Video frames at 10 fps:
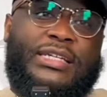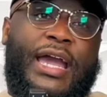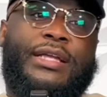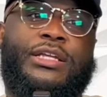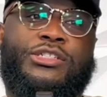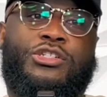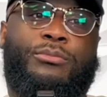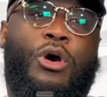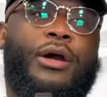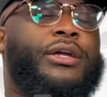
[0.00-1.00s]
a digital
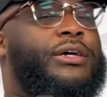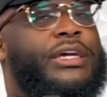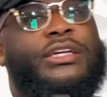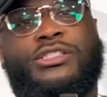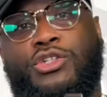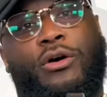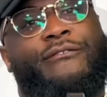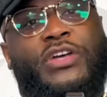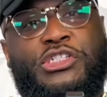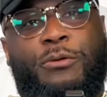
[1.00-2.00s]
marketer is your
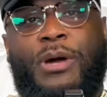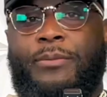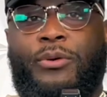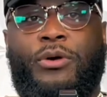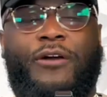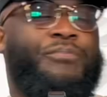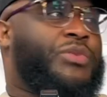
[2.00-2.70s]
official paperwork.